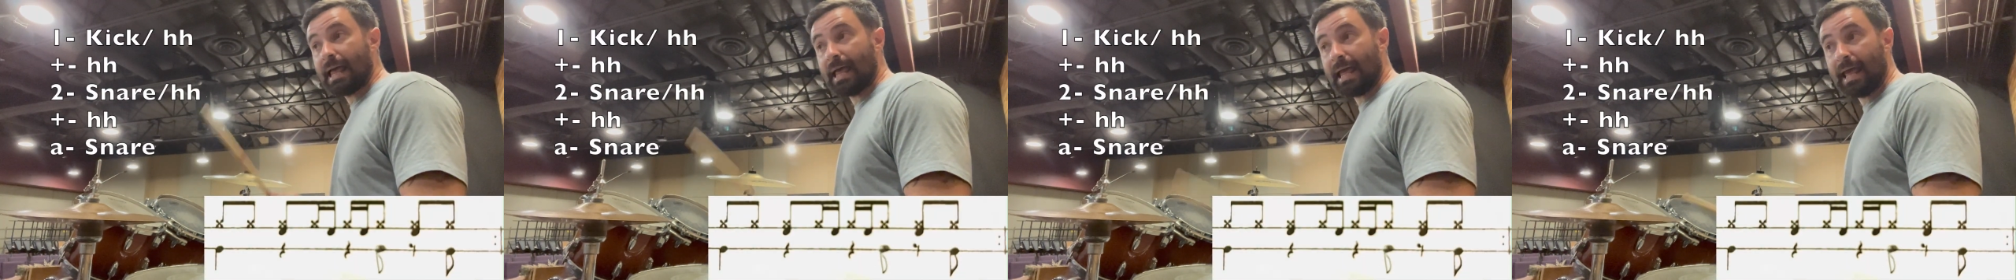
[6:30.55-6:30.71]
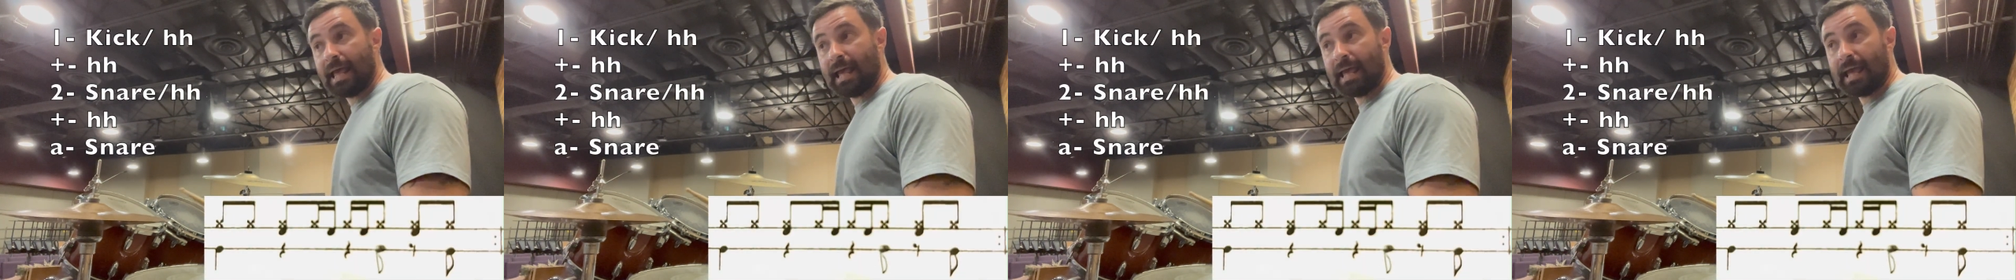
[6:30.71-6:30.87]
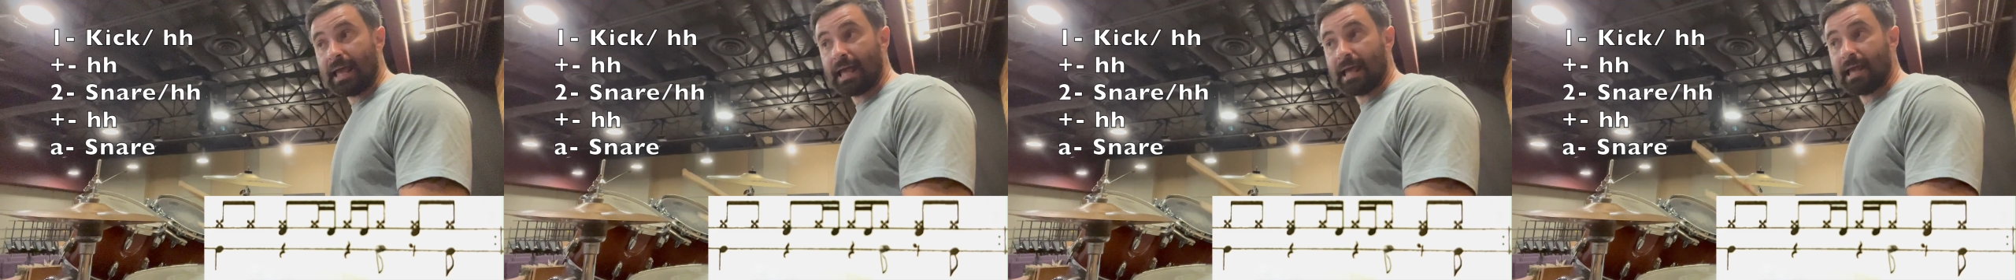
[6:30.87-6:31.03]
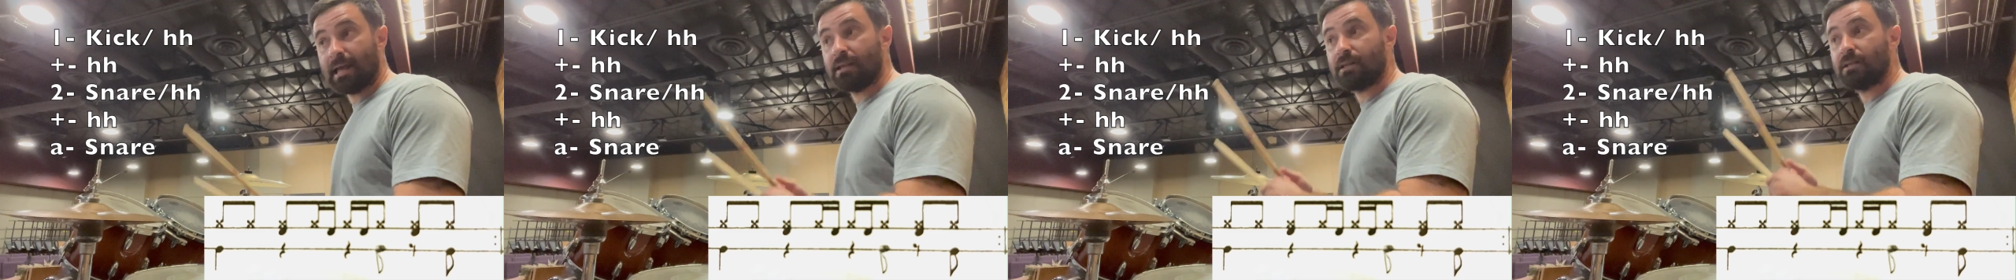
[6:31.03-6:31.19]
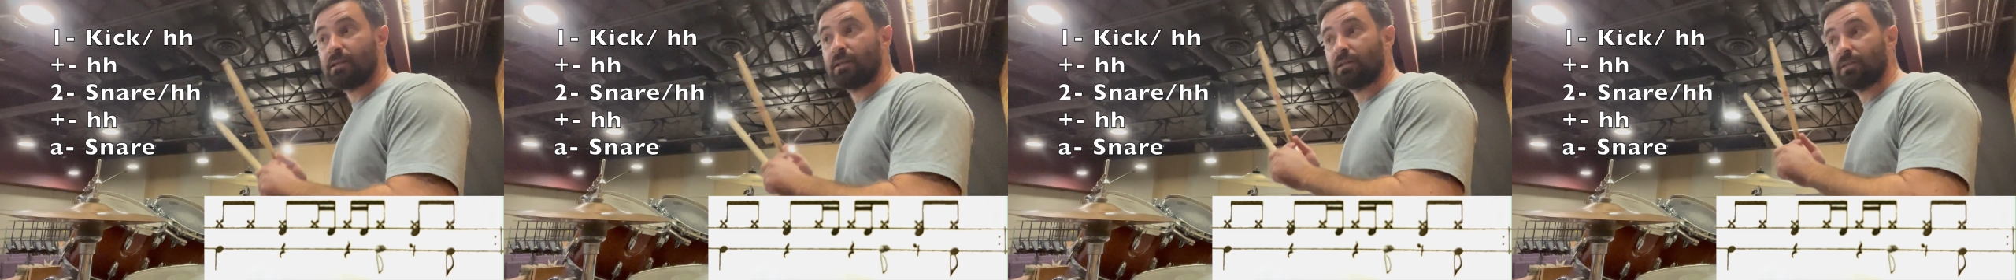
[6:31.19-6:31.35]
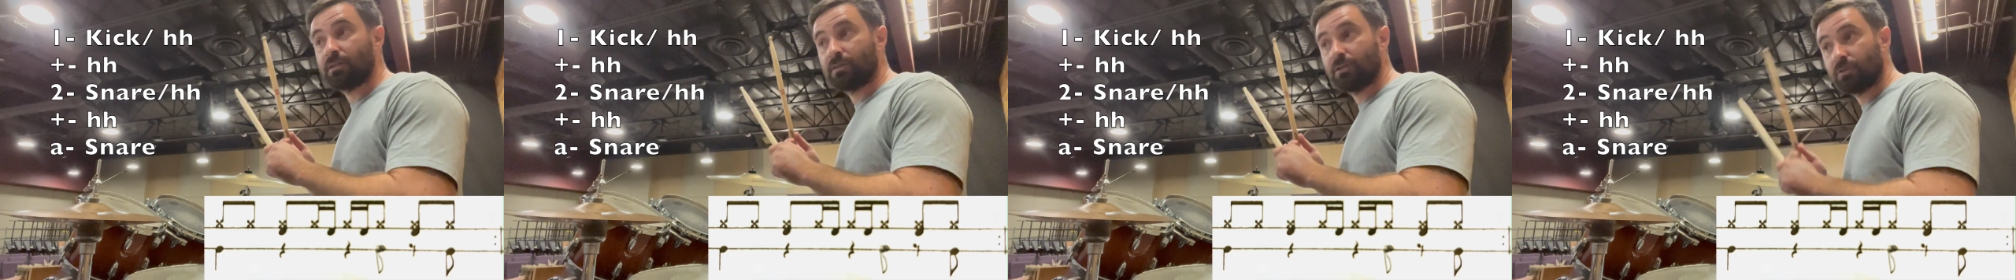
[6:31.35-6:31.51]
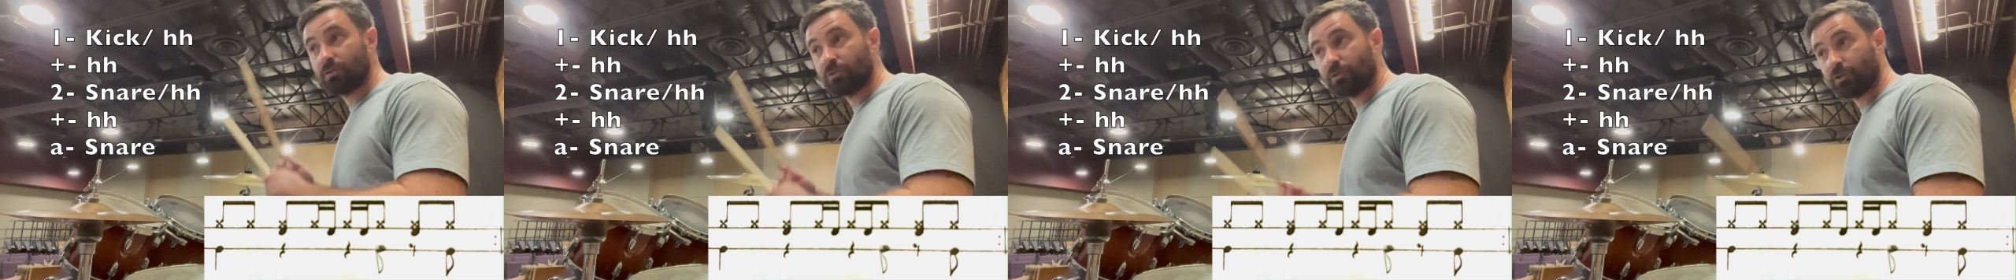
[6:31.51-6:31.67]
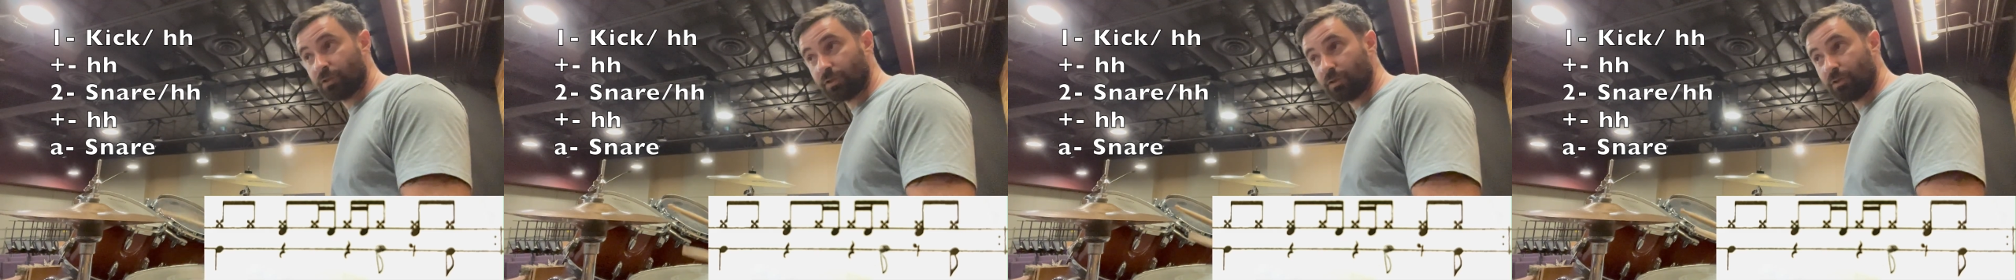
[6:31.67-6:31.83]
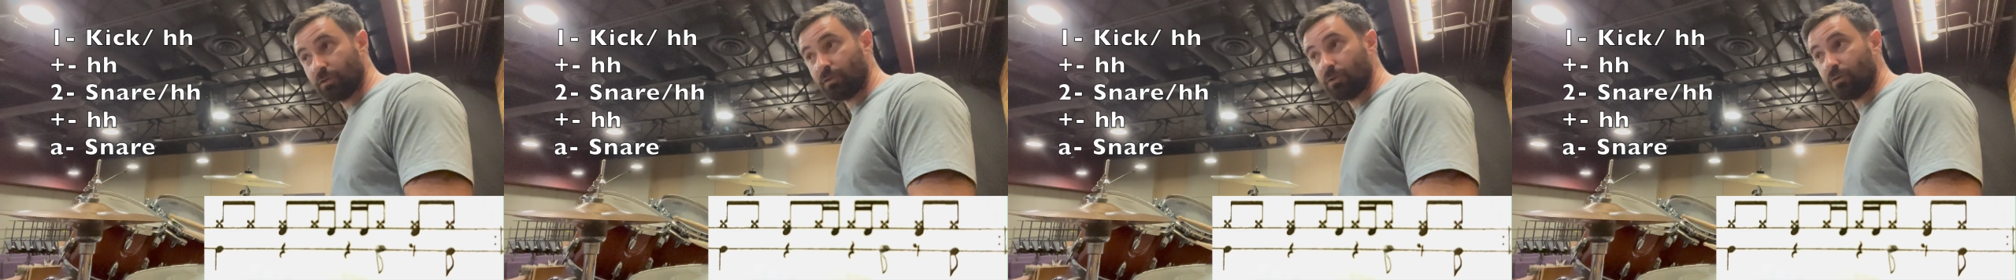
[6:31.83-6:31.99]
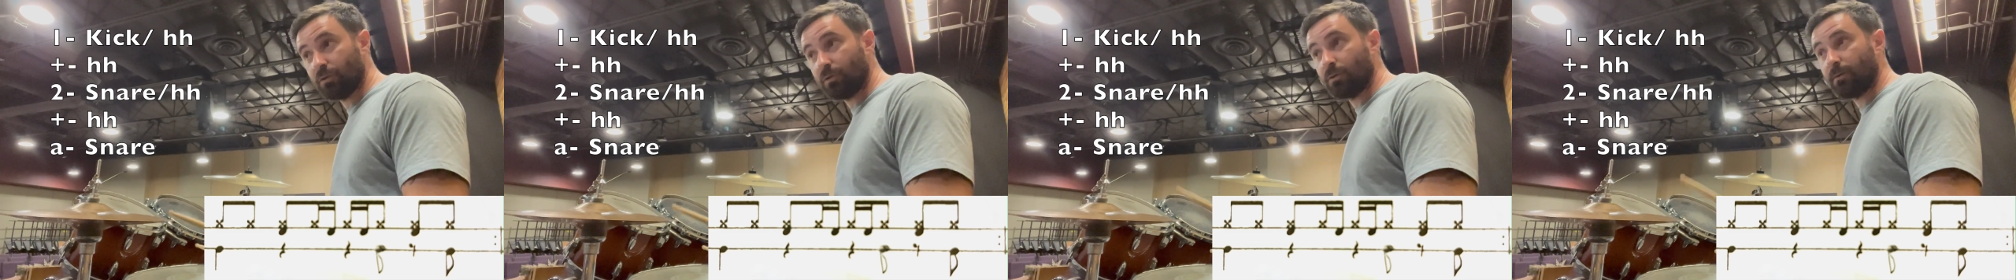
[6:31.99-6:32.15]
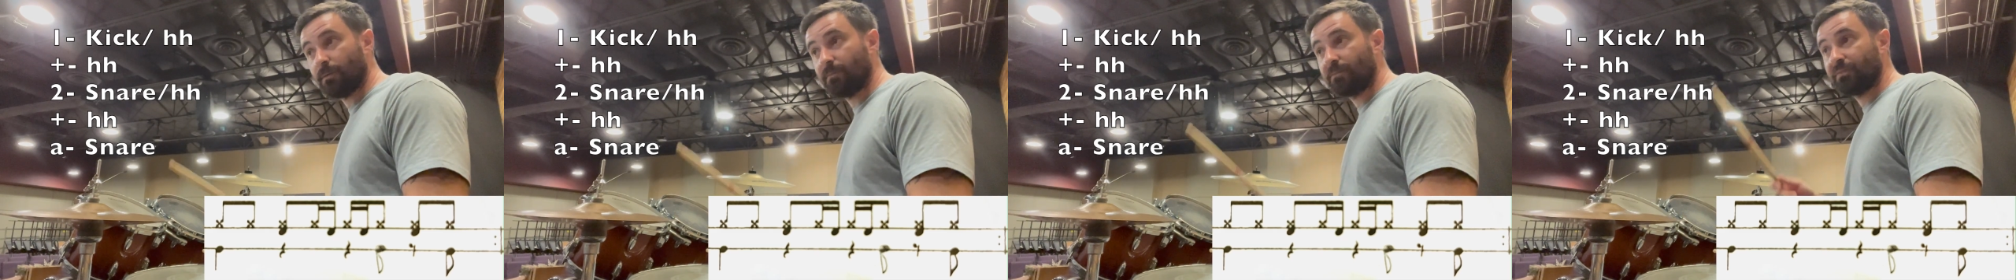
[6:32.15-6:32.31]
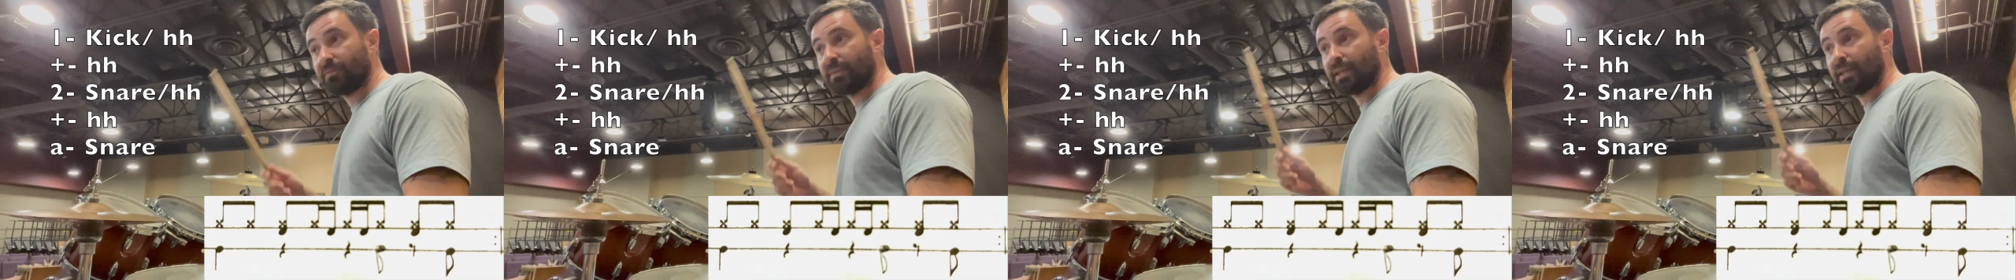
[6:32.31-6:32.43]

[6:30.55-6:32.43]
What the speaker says: and 2